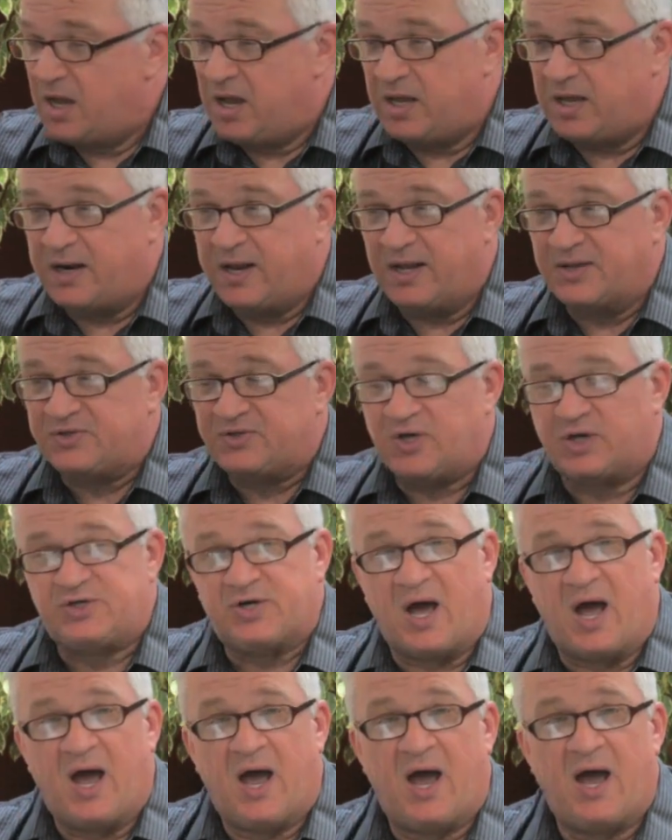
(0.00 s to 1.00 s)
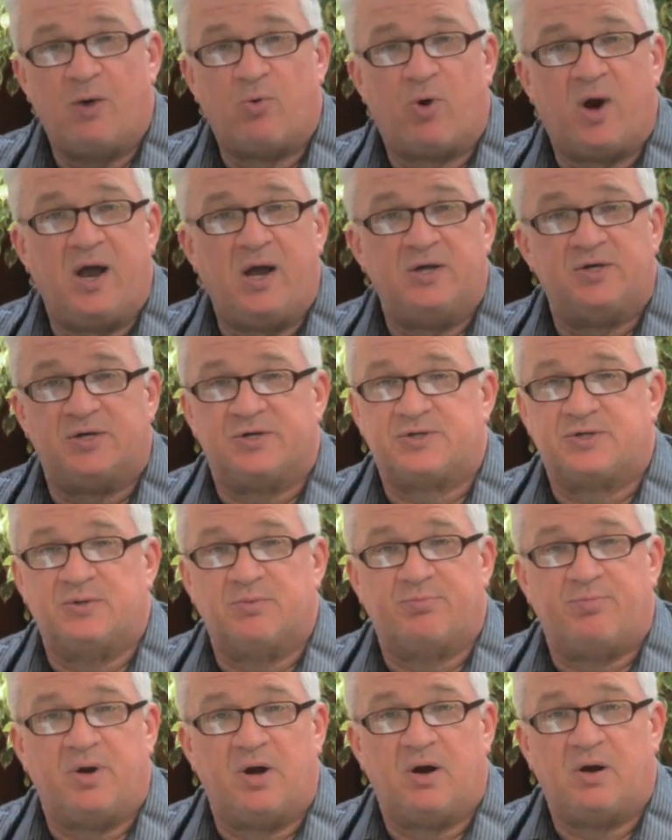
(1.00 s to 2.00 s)
It has such a high range as
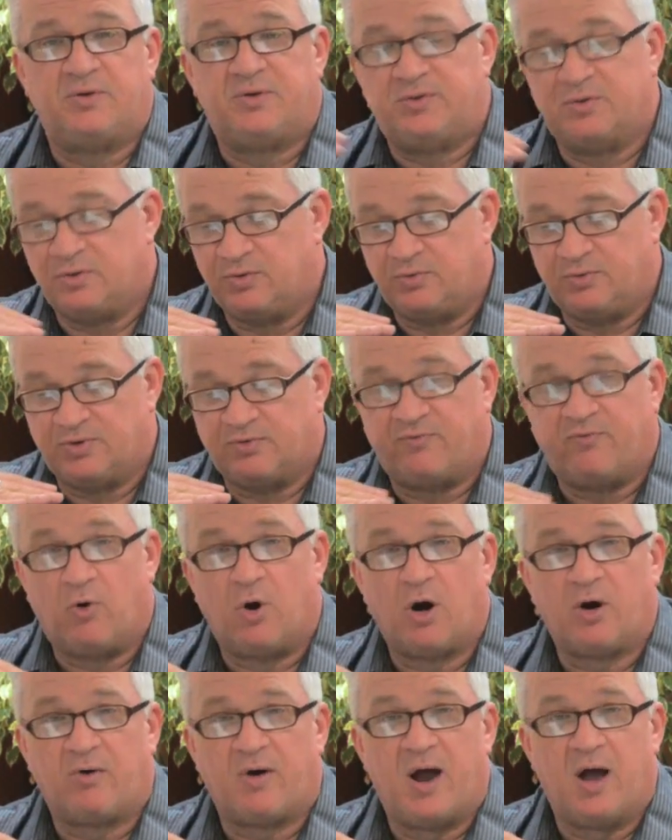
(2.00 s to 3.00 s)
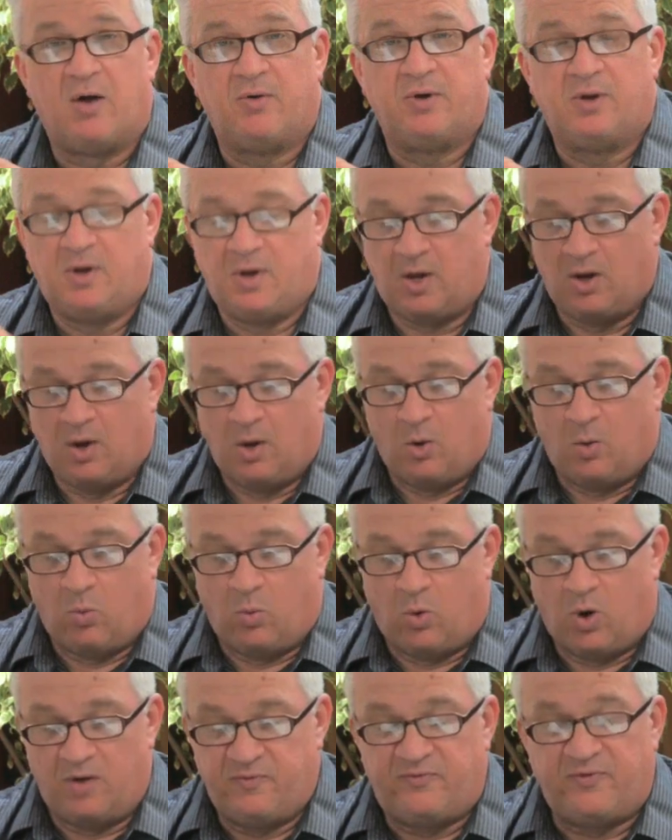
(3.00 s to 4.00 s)
compared to the foreground.
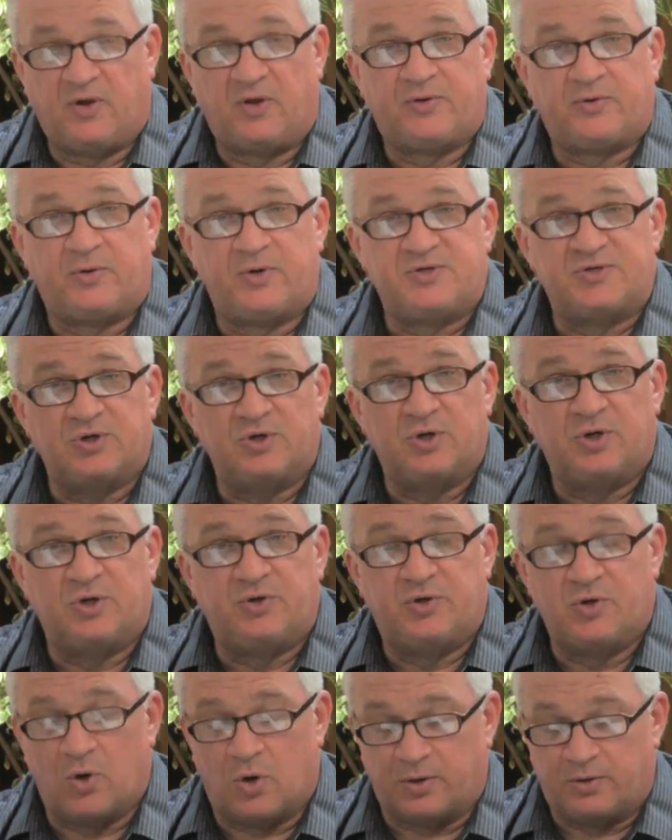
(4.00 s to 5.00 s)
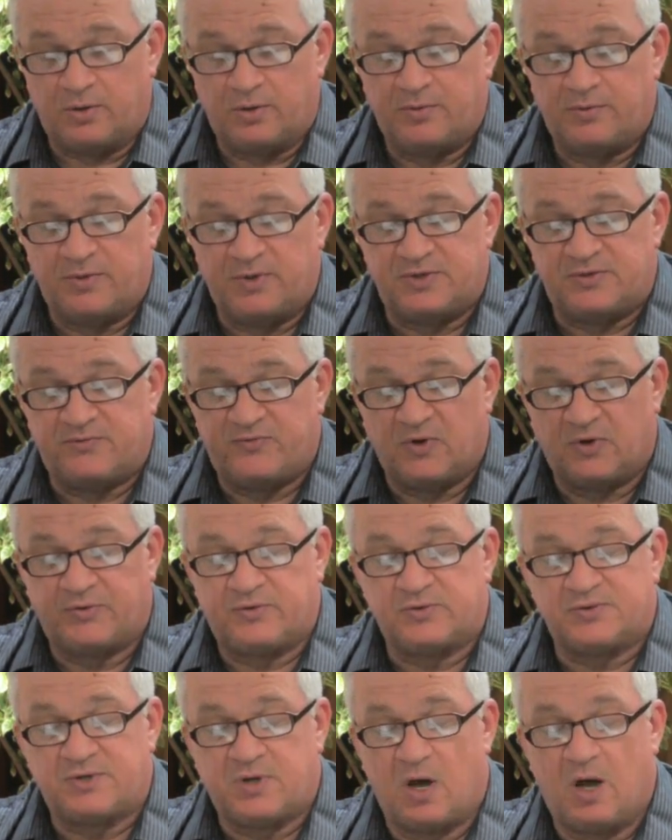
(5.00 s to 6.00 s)
One filter isn't going to do it. These
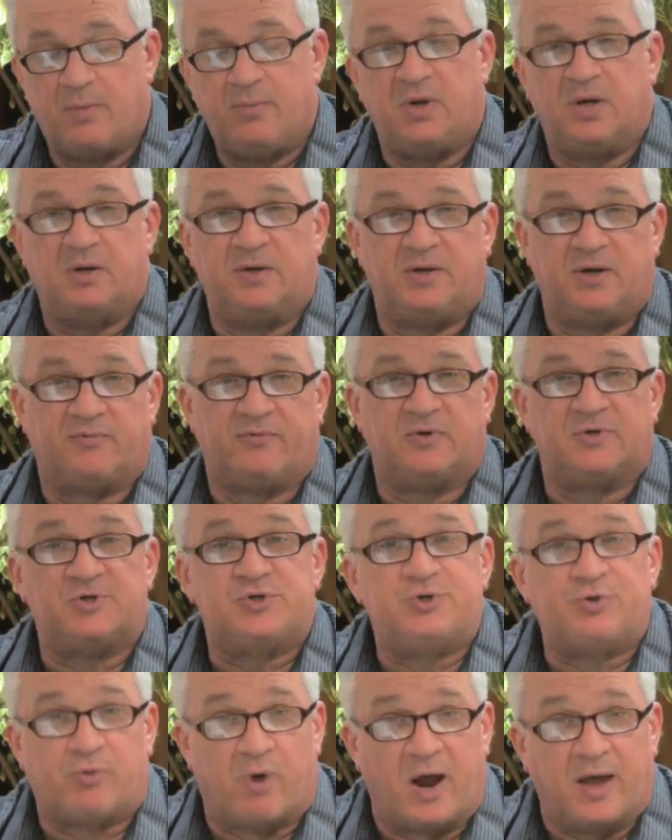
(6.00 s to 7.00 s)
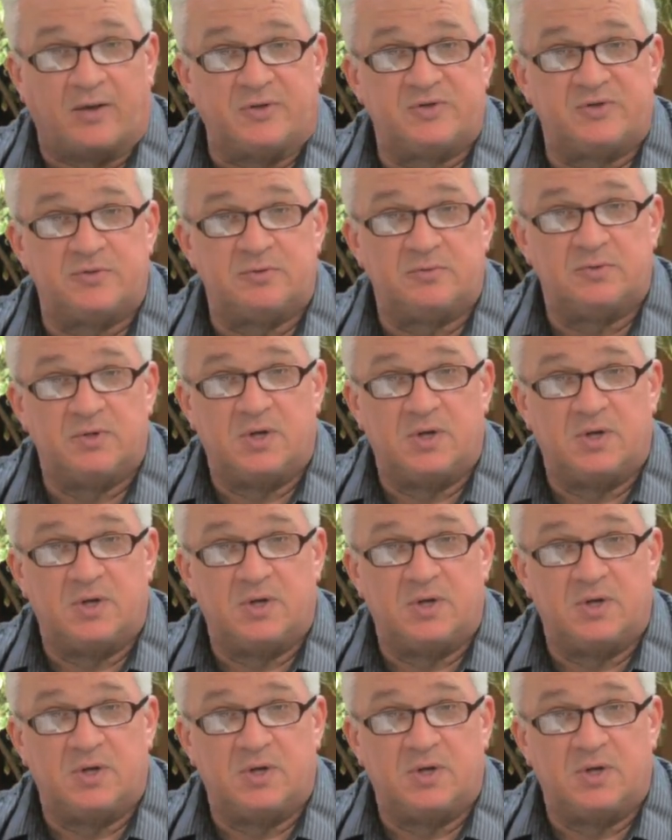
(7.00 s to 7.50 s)
filters come in different strengths.